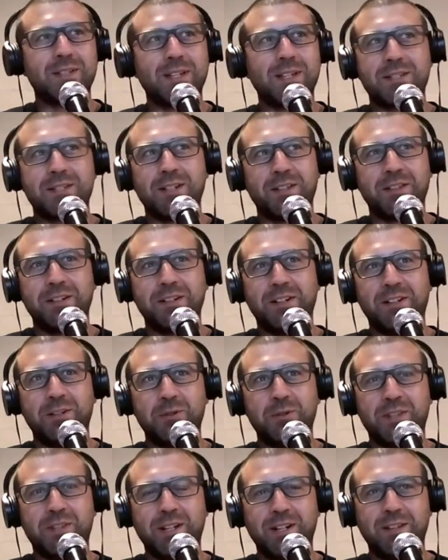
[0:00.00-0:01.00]
has nothing to do
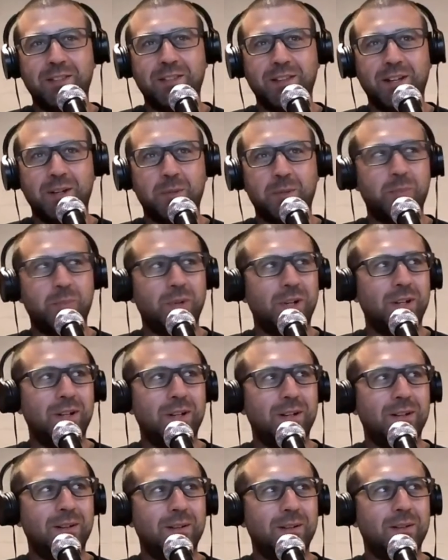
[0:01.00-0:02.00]
with anything, but
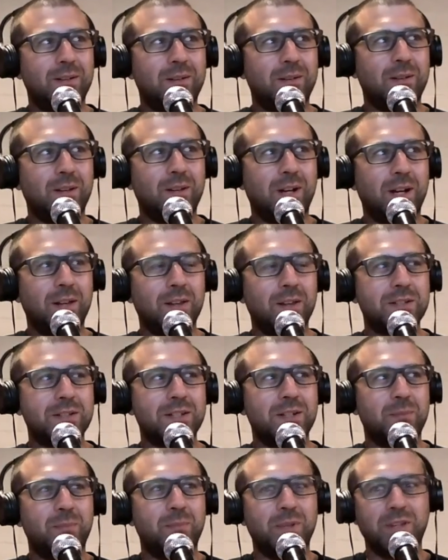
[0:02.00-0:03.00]
I
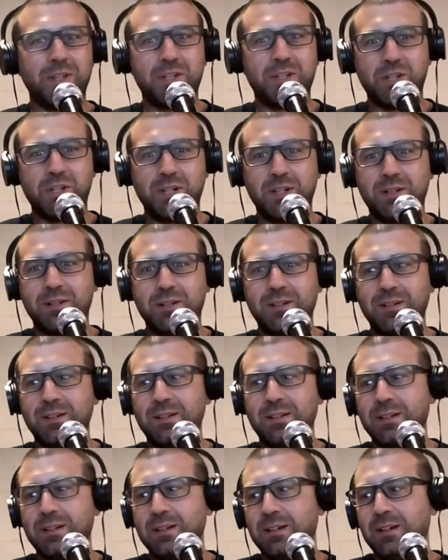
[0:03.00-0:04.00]
listen to Billie Jean,
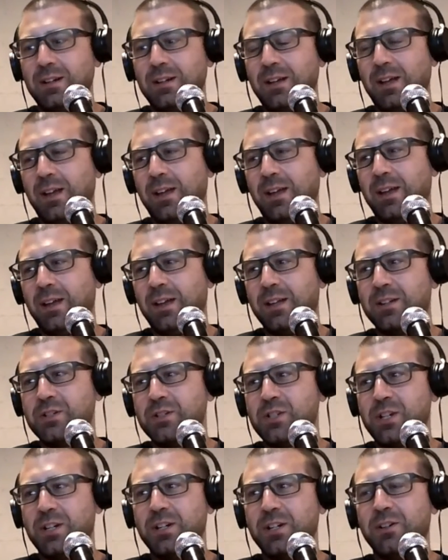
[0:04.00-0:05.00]
and
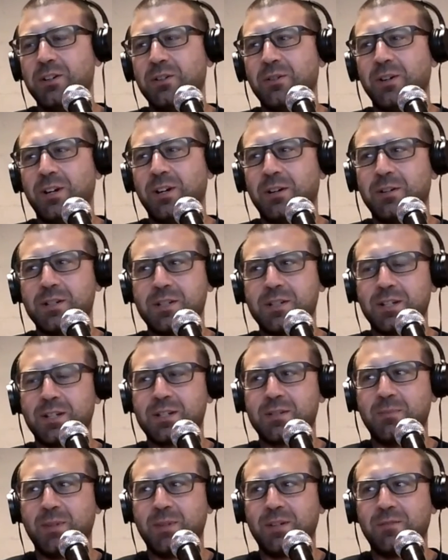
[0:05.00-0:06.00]
Gino always likes
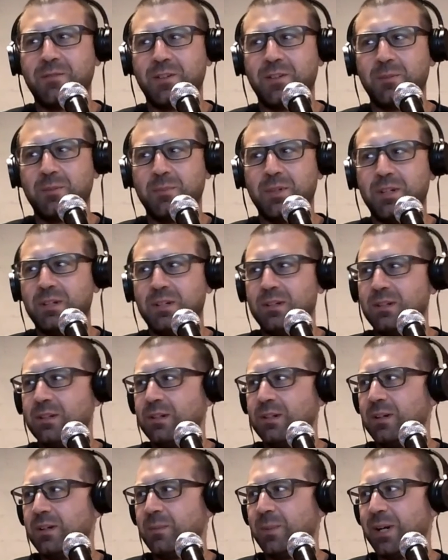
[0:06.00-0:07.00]
to make fun of me
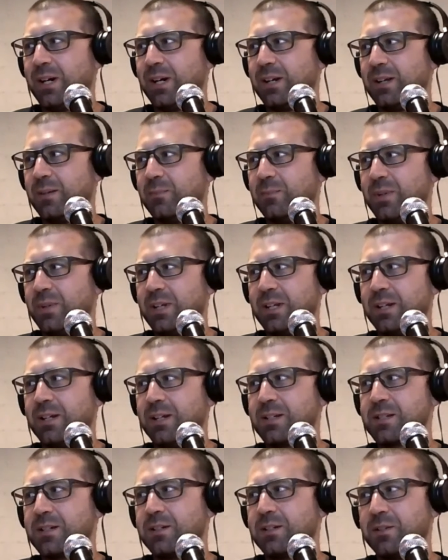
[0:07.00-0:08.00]
about it, but he
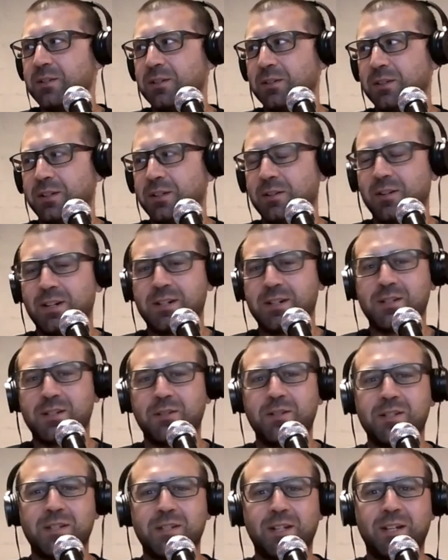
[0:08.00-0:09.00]
doesn't know the lyrics. So
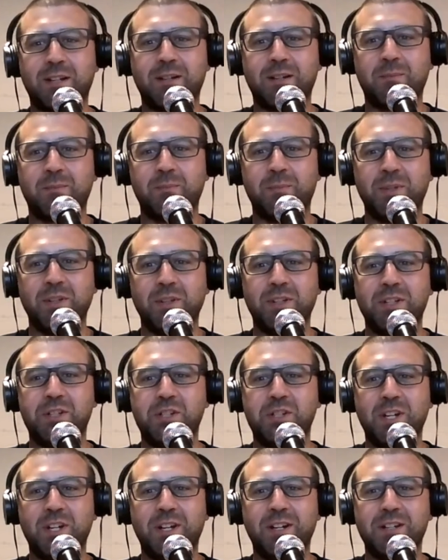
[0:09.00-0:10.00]
he's like, Billie
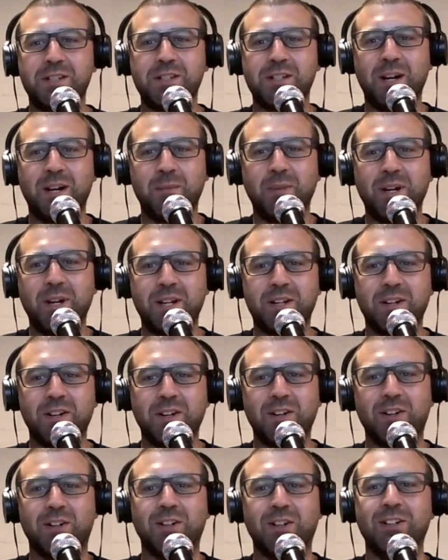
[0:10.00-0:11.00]
Jean is not my
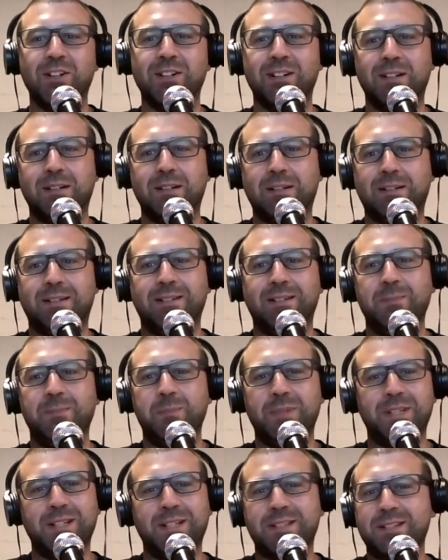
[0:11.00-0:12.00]
girl,
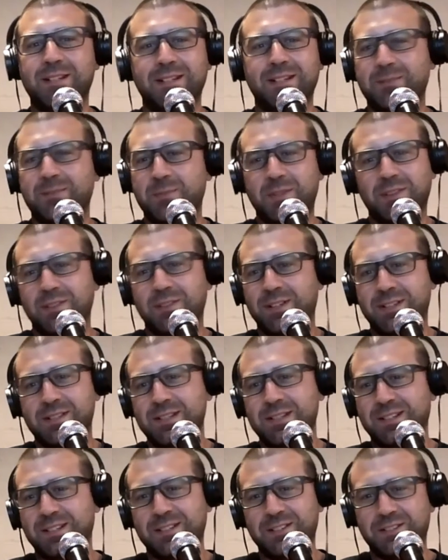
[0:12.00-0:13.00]
but that's not the
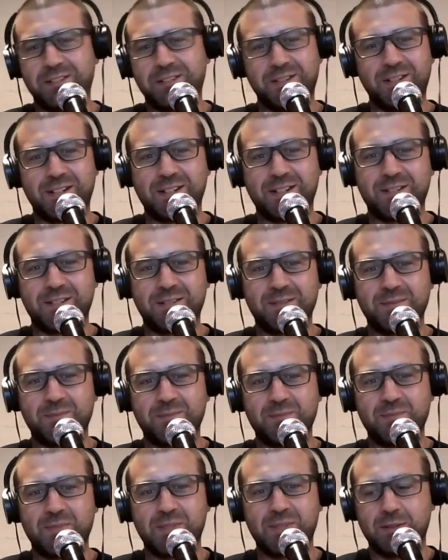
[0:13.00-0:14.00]
lyrics.
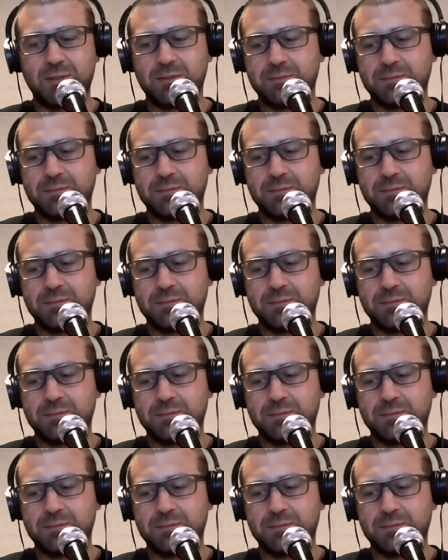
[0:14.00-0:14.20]
So